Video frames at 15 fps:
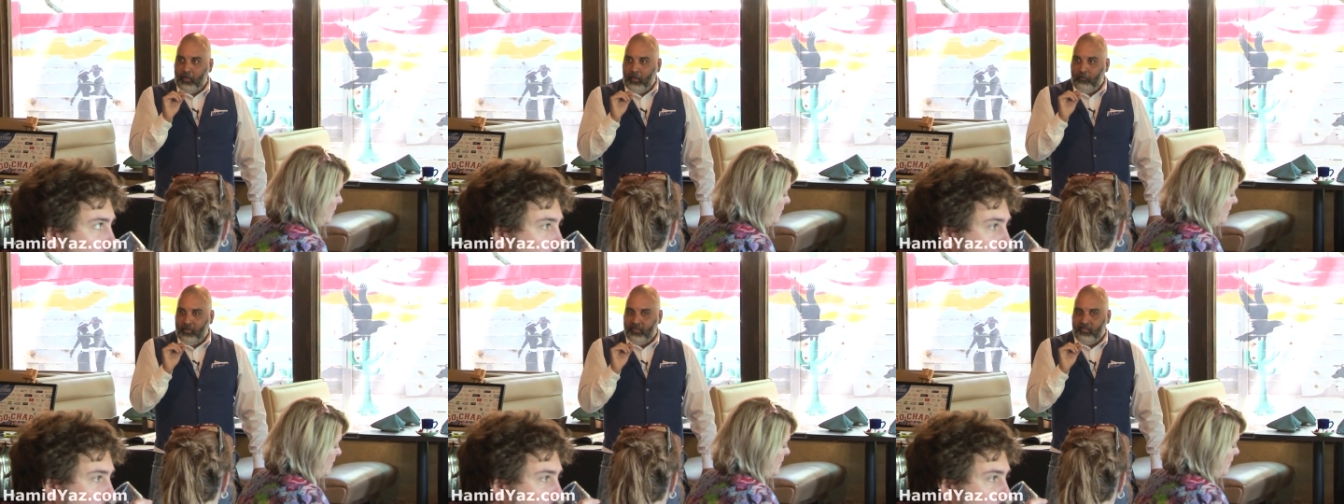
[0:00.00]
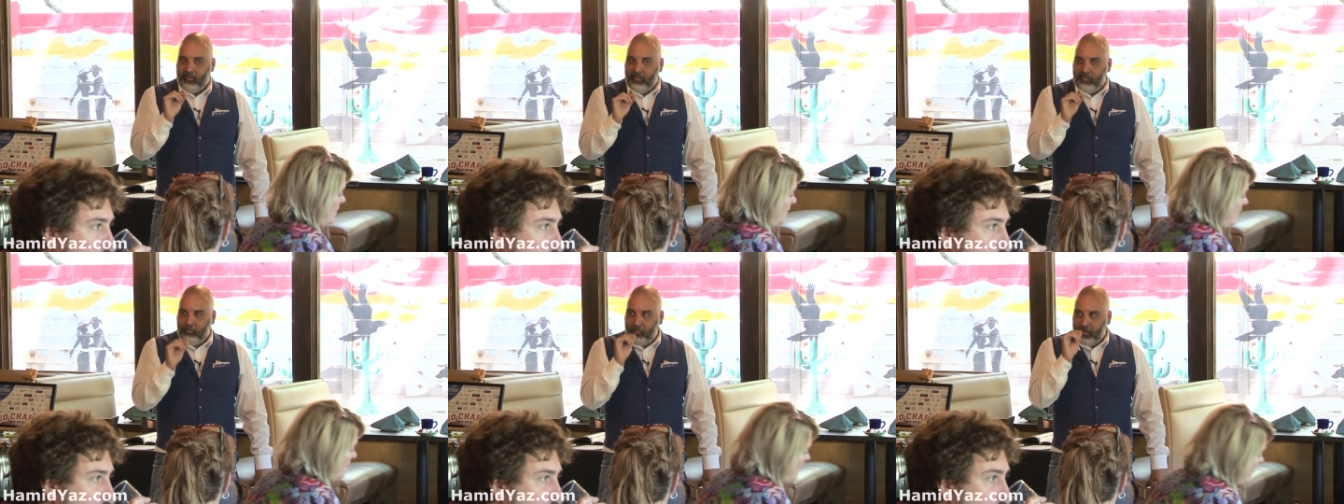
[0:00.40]
my
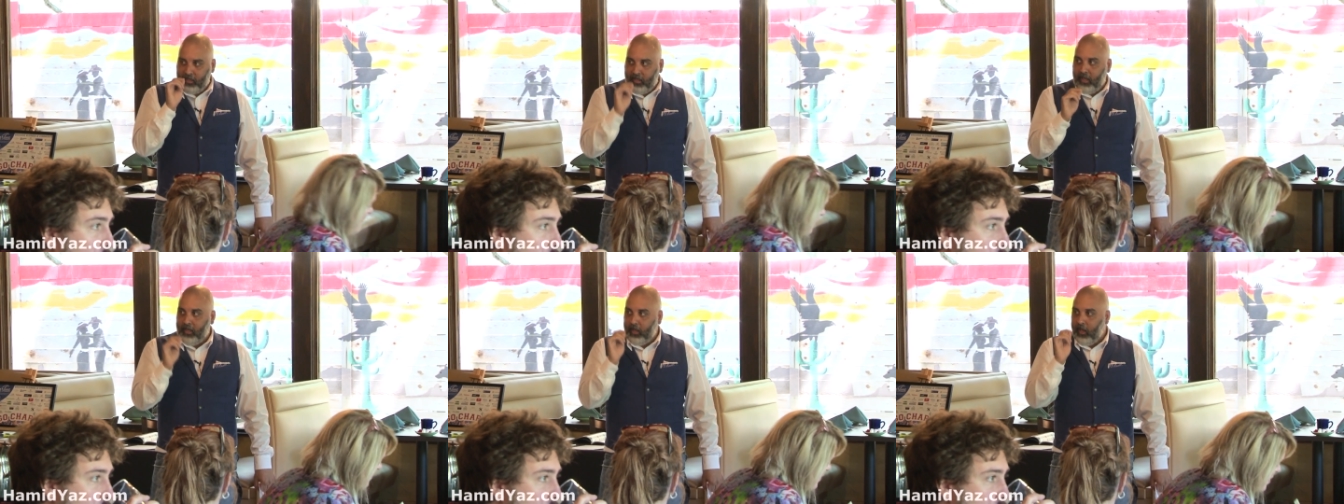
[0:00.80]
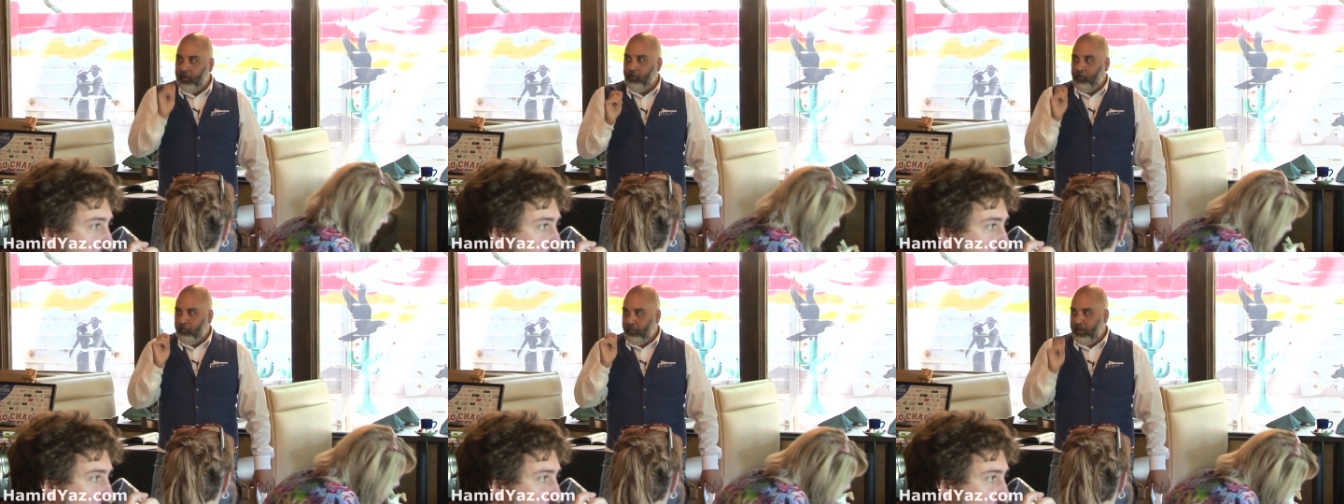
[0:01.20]
business, but get
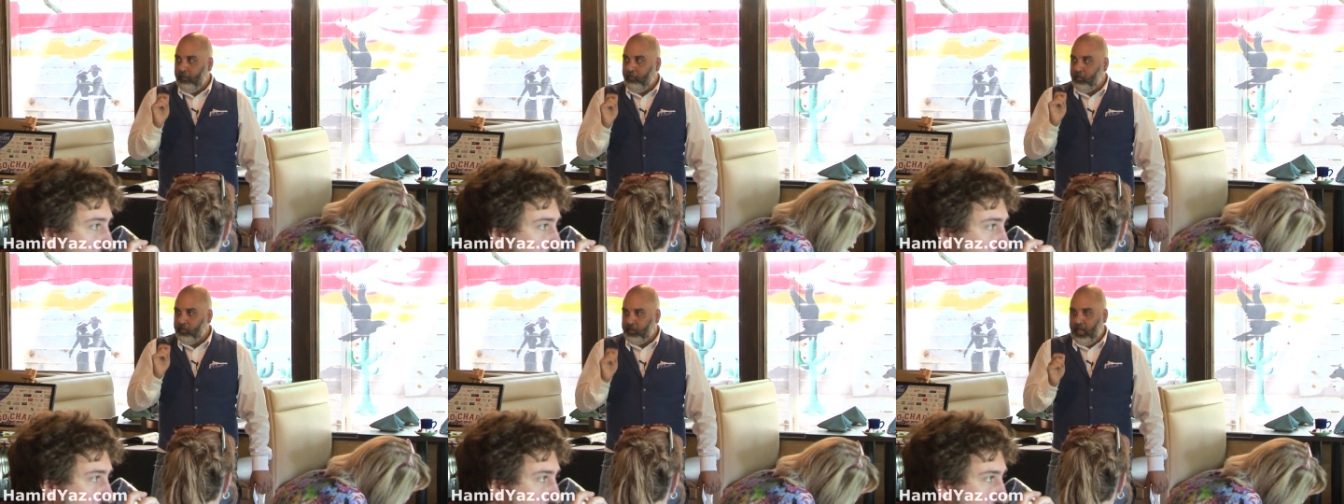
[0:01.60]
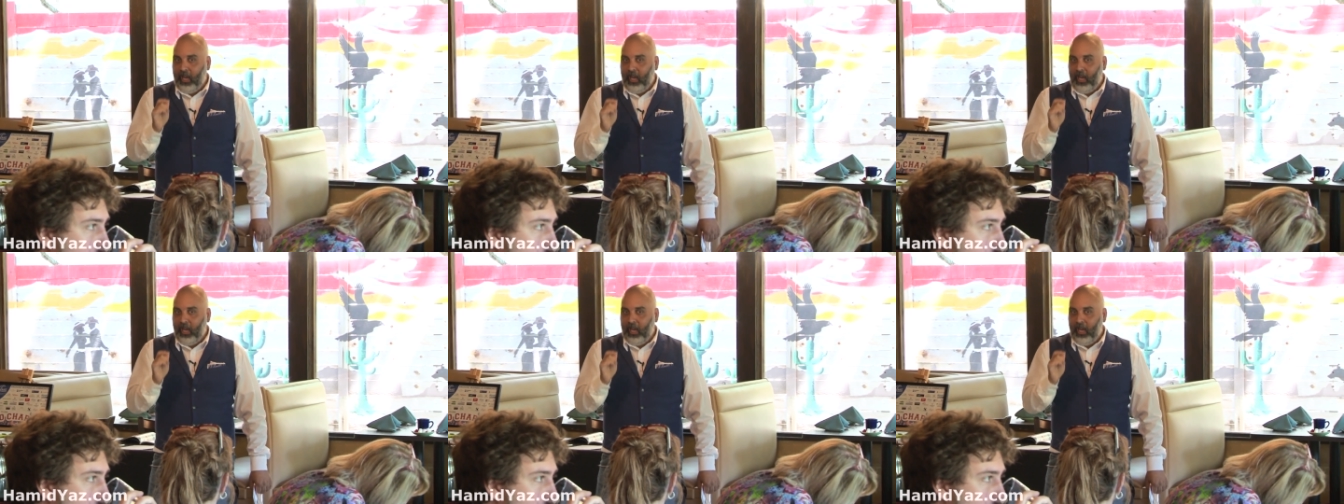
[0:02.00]
other people to